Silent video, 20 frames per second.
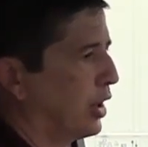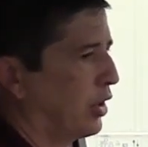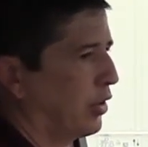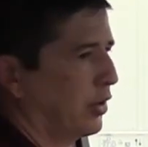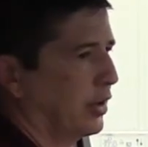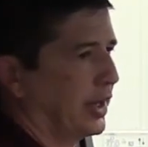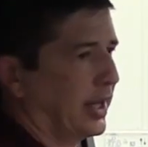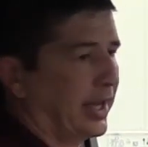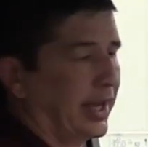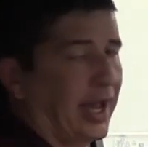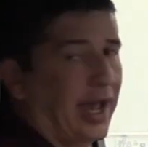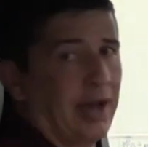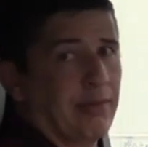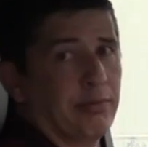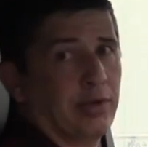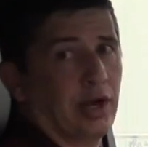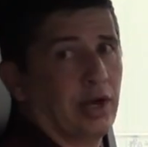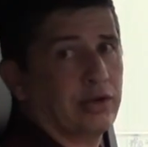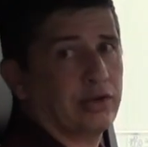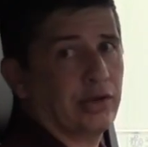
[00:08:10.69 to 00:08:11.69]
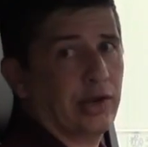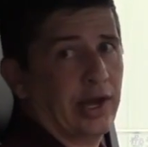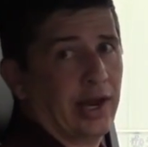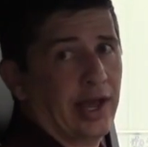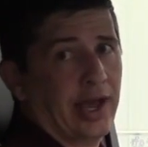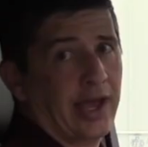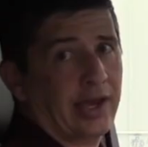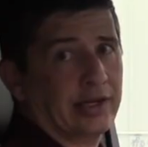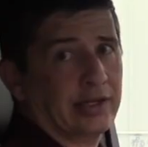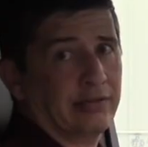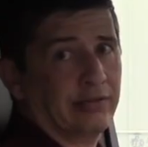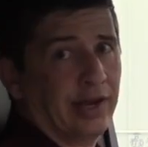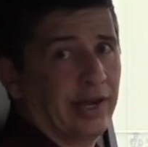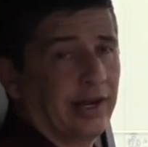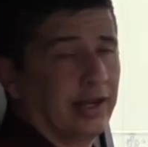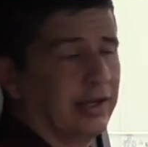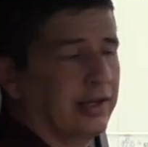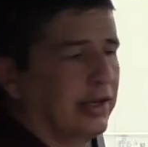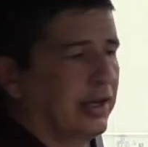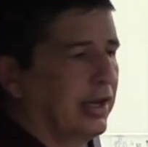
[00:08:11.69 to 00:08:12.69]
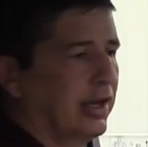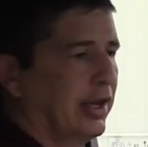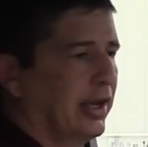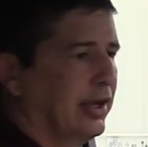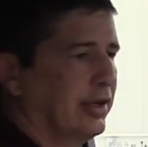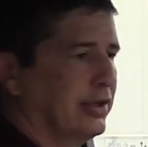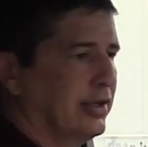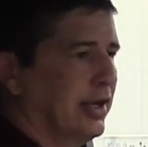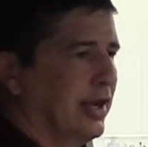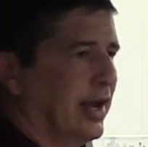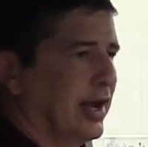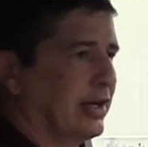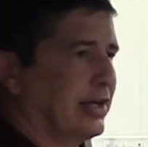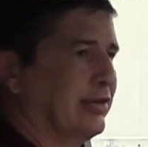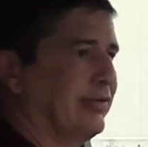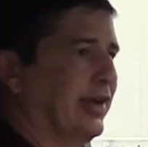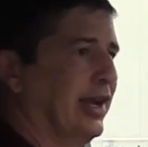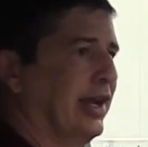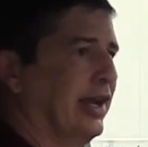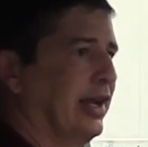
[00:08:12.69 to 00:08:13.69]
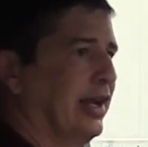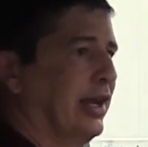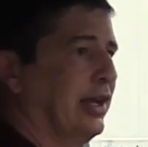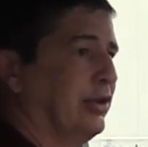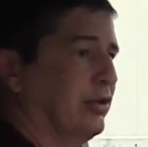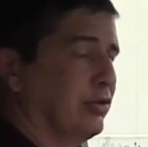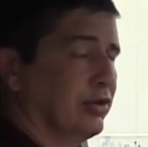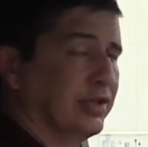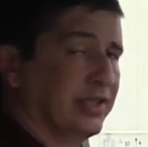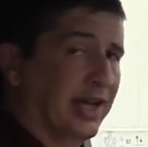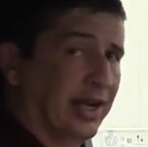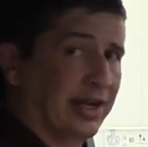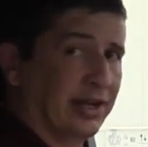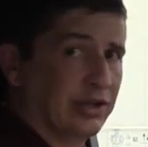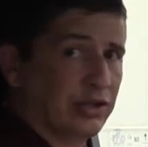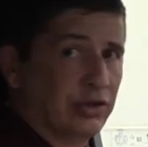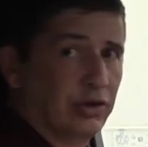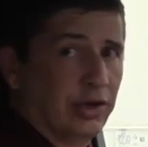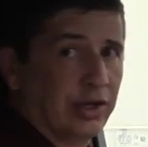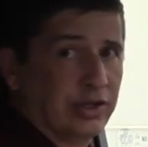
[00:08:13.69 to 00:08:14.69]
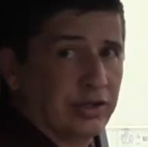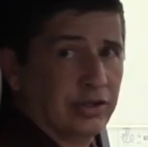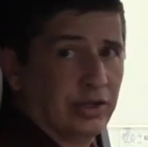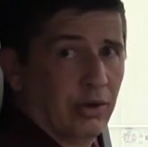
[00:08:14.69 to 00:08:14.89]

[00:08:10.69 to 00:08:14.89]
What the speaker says: not only the gap, but also how to activate it and deactivate it in your settings screen.